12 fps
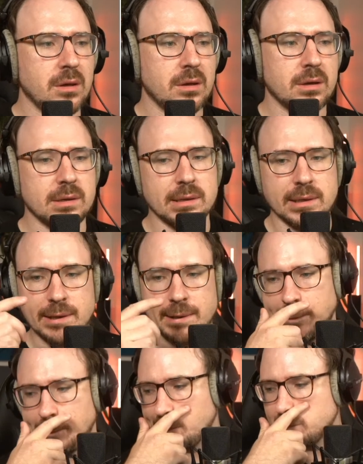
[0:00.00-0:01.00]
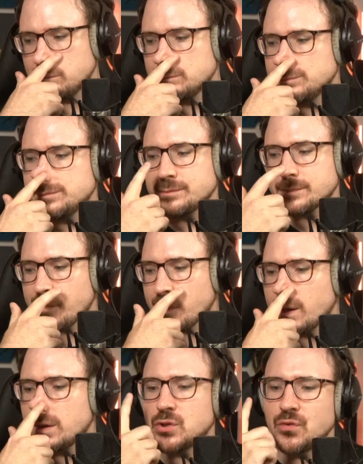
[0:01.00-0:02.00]

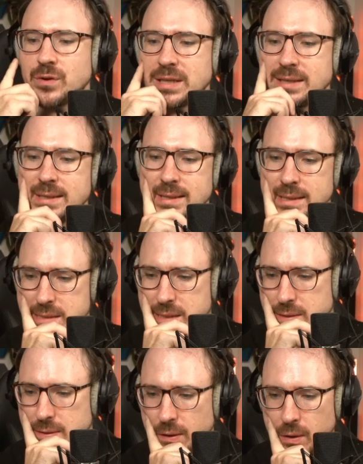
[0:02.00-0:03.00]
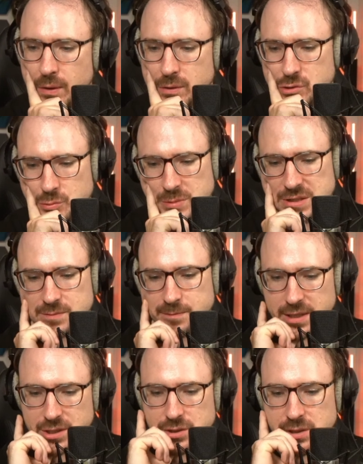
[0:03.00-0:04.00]
Do we need her to be
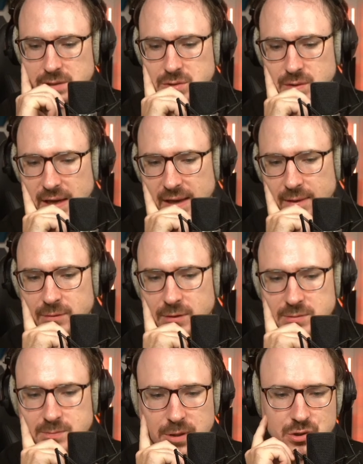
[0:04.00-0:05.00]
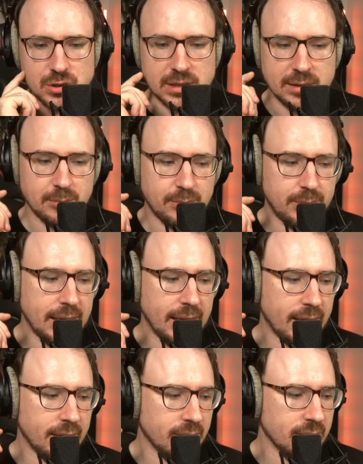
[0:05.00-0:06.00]
special, to have a special
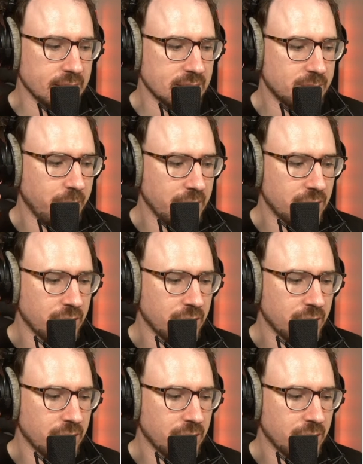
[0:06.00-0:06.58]
implant that is better